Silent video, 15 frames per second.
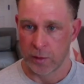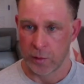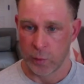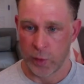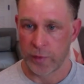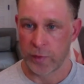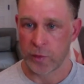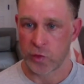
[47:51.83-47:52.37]

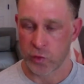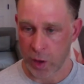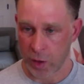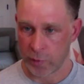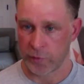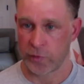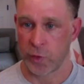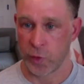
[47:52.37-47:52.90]
what the
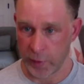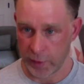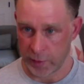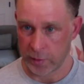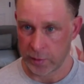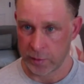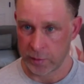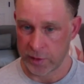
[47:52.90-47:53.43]
drug was doing.
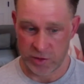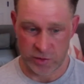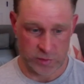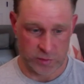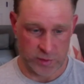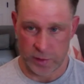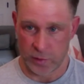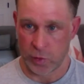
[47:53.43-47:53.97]
They
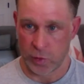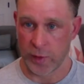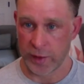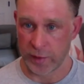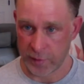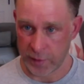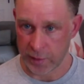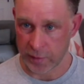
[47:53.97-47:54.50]
just had no
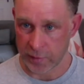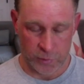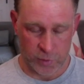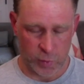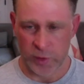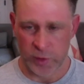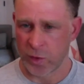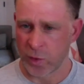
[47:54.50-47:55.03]
idea.
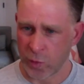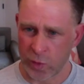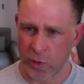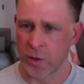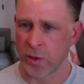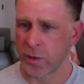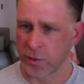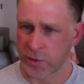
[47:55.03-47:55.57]
So when you don't
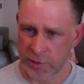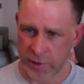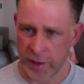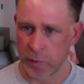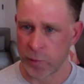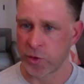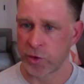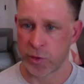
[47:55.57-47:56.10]
really
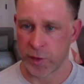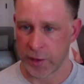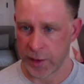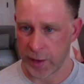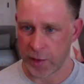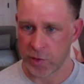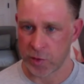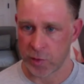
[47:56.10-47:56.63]
understand what you're
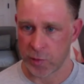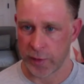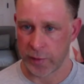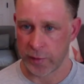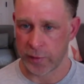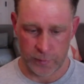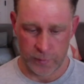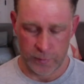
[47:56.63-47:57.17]
engaging
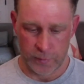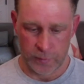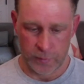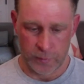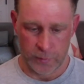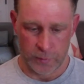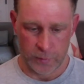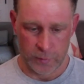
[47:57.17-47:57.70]
with,
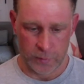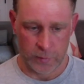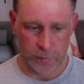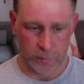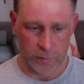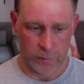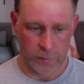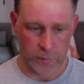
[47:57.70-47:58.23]

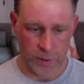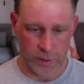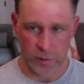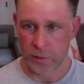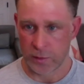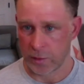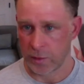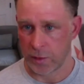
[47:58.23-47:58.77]

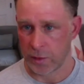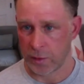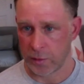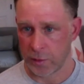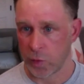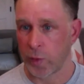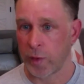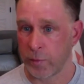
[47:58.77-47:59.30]
and
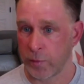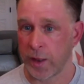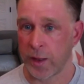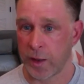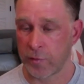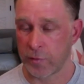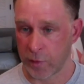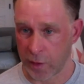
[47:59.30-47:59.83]
it may
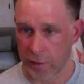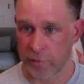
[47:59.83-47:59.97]
have a lot